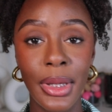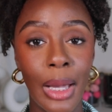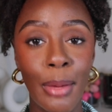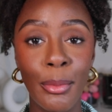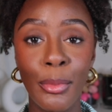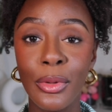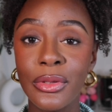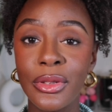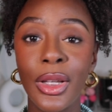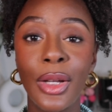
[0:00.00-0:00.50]
I'm
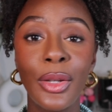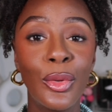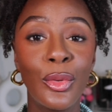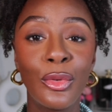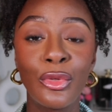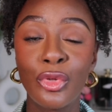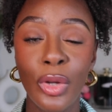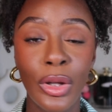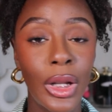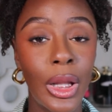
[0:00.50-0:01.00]
gonna tell you
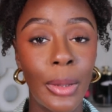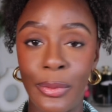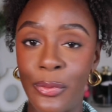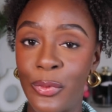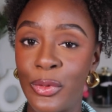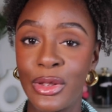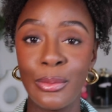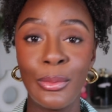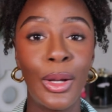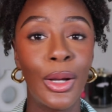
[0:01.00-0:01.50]
straight up. If it
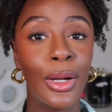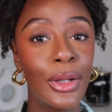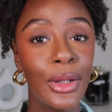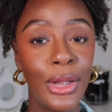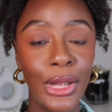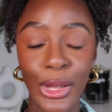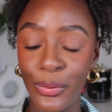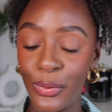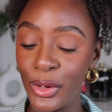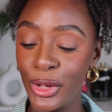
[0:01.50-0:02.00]
smells
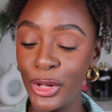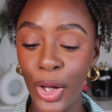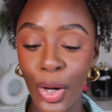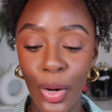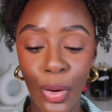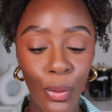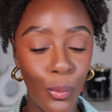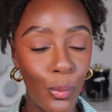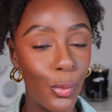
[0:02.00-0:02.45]
good, if it don't,